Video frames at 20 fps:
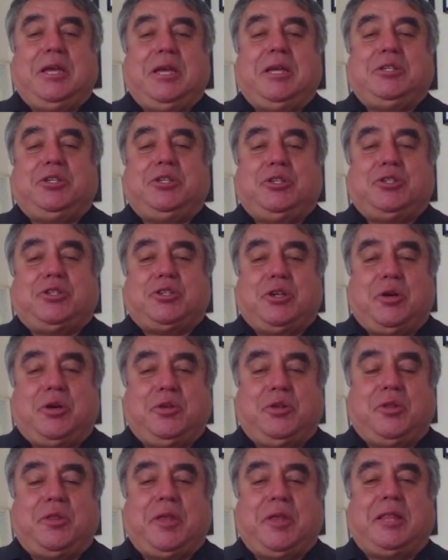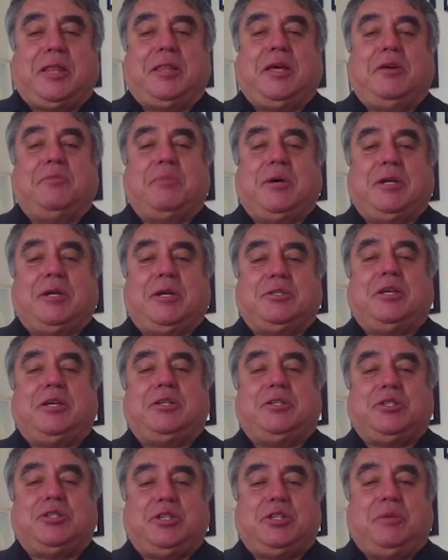And she showed you that love by
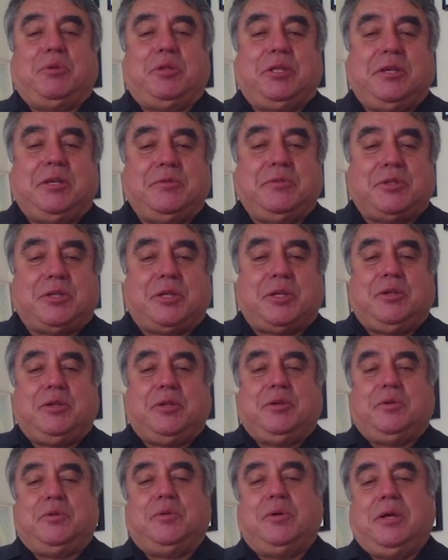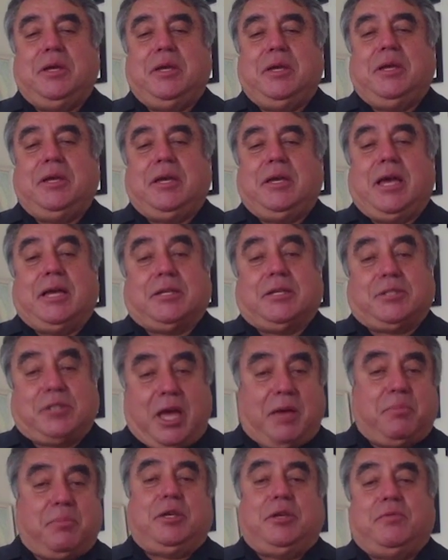saying she believes in you. as I
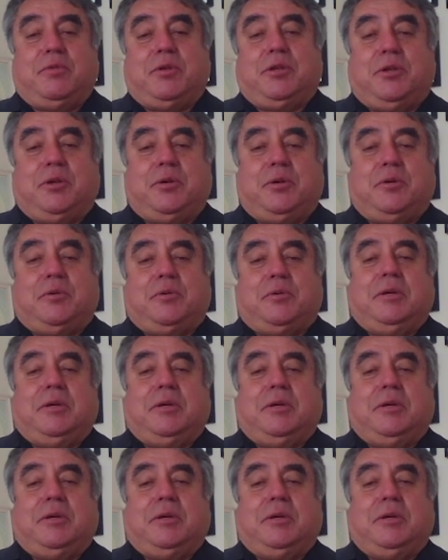believe in you.